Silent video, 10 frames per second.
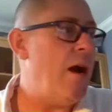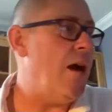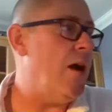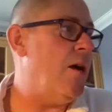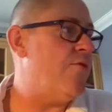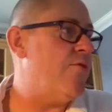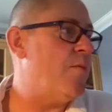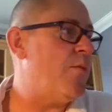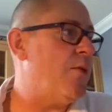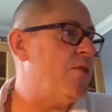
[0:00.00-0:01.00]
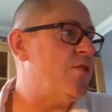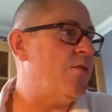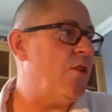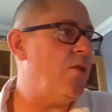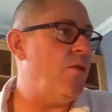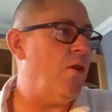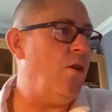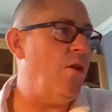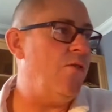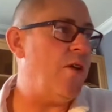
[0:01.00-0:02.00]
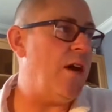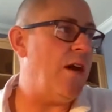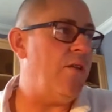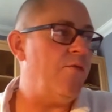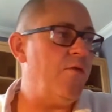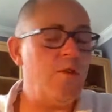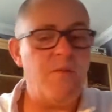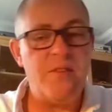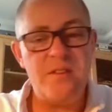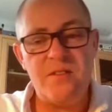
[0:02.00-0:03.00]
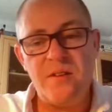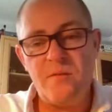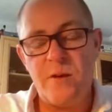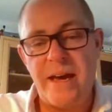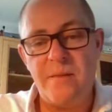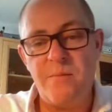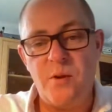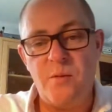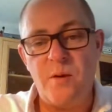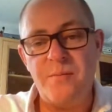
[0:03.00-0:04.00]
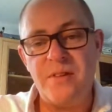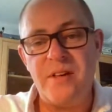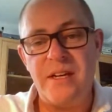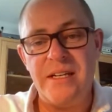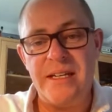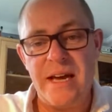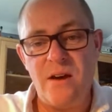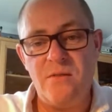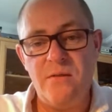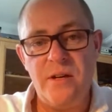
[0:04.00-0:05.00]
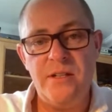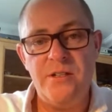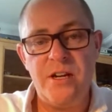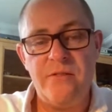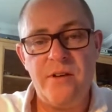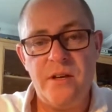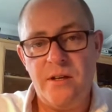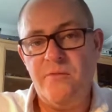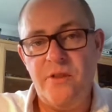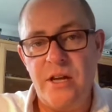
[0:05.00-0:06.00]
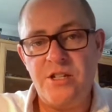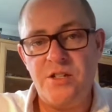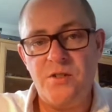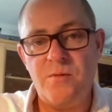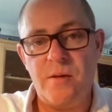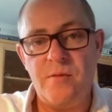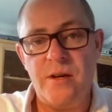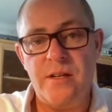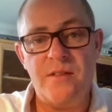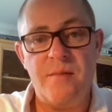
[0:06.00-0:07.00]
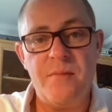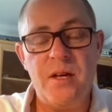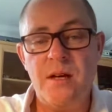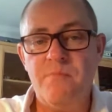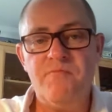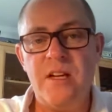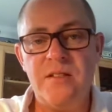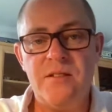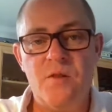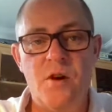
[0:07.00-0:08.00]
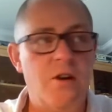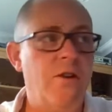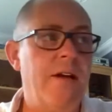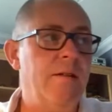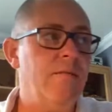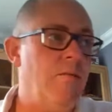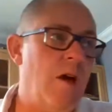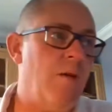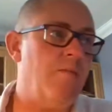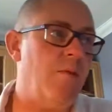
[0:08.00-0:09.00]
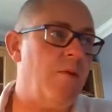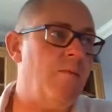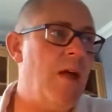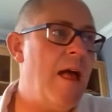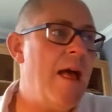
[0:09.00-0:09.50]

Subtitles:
From a point of view of volume of listings, we're 8.1% down in January in relation to where we were in December. That's not a great problem.